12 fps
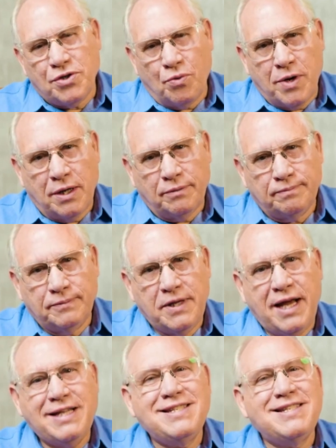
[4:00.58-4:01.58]
so well.
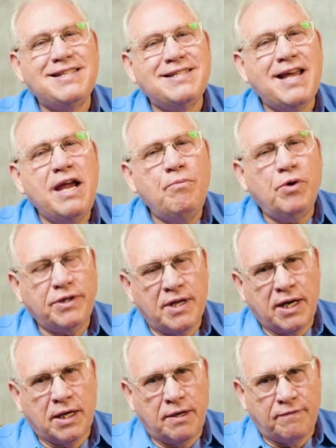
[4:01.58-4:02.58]
It's the same with
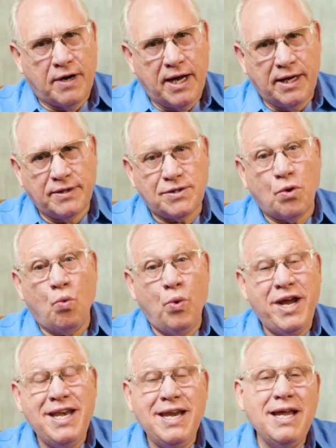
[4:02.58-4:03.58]
negative ions.
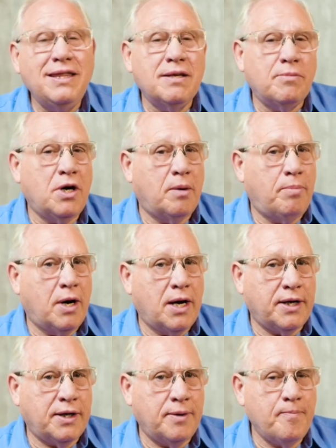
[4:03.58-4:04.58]
We need them in our
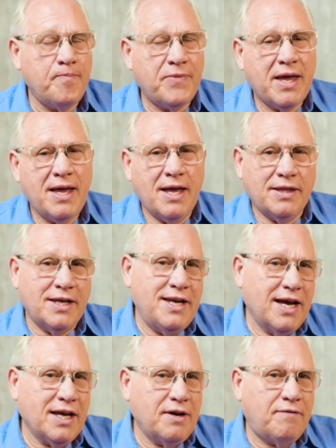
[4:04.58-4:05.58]
body. The
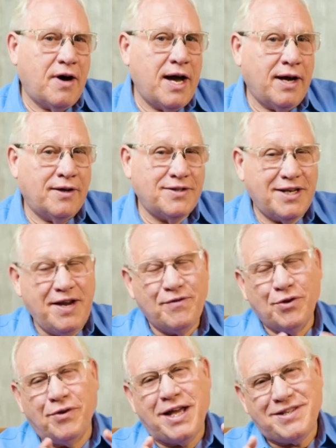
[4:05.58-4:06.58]
negative ions, and
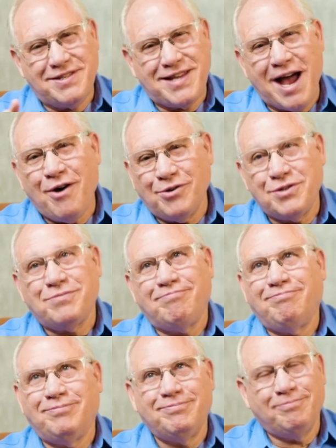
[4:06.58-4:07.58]
even though that sounds
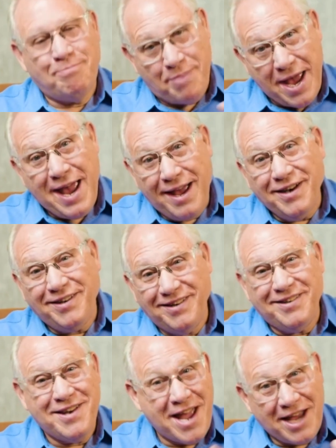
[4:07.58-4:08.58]

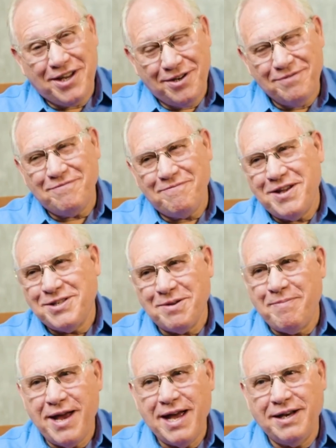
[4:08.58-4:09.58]
bad, negative is
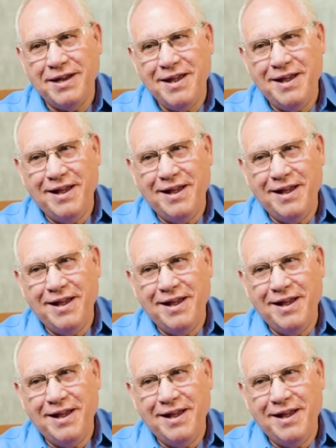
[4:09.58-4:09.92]
a bad,